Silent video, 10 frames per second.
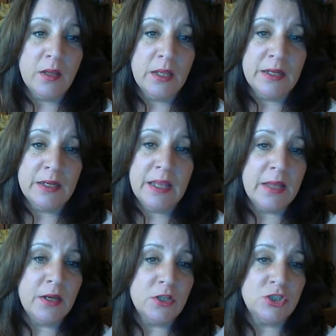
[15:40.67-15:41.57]
And
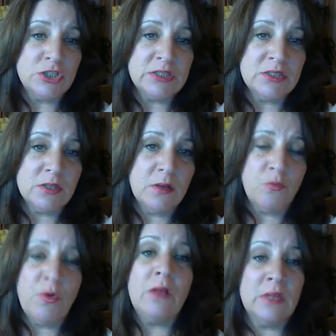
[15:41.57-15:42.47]
again,
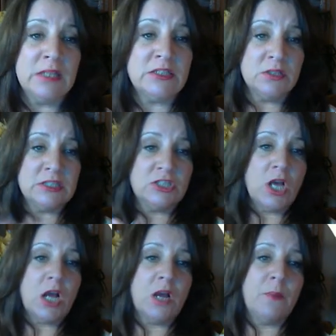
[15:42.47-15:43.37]
let's
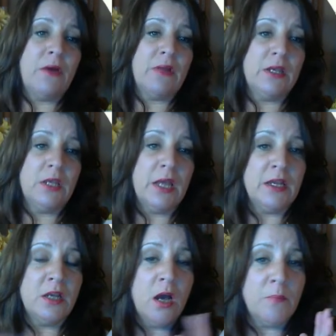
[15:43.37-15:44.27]
talk about it at night.
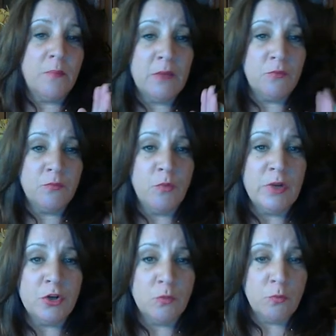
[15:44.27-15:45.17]
When
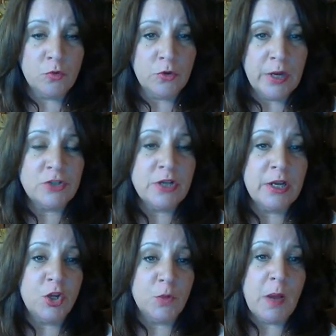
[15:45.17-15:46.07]
you're crate
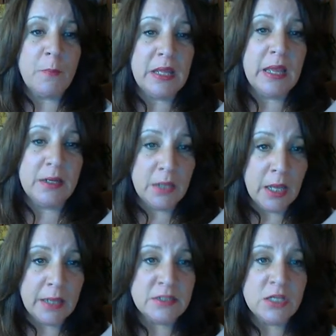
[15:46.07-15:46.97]
training your puppy at
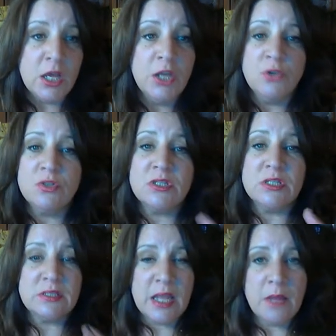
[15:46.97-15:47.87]
night, use the
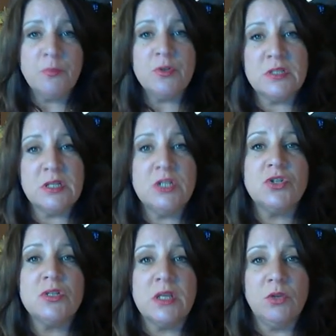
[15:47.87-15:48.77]
same
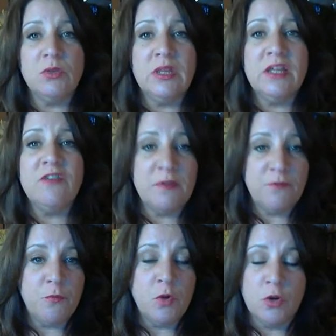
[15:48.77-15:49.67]
procedures that you
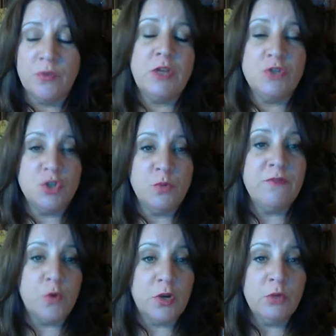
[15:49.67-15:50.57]
that you do
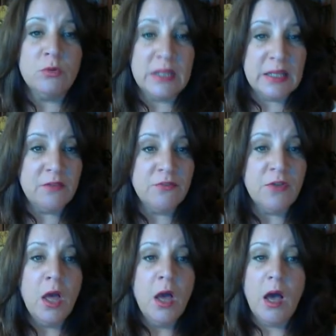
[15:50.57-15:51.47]
before you leave.
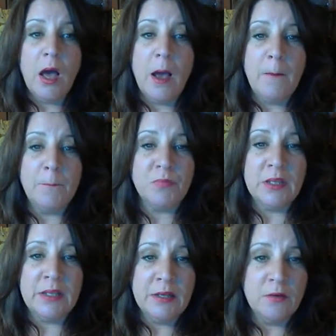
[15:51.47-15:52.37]

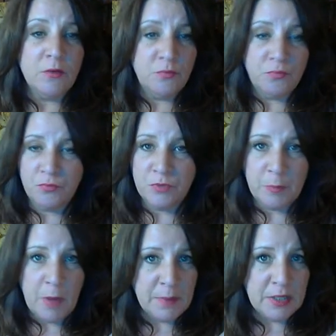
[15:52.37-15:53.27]
Get
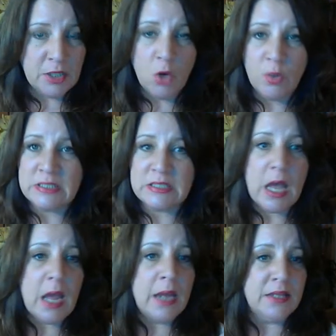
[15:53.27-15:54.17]
the puppy to go
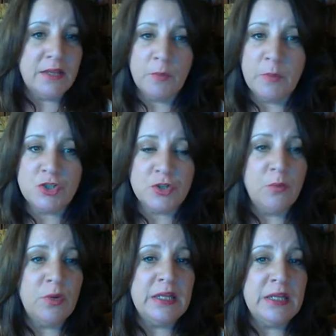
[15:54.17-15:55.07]
inside, give him a treat
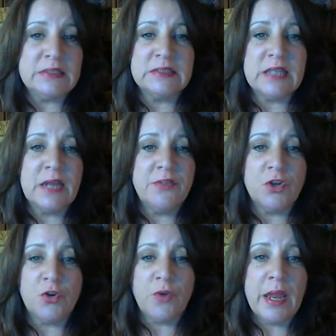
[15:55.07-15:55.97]
when he gets inside the
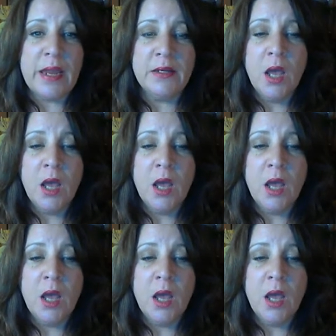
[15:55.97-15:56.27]
crate,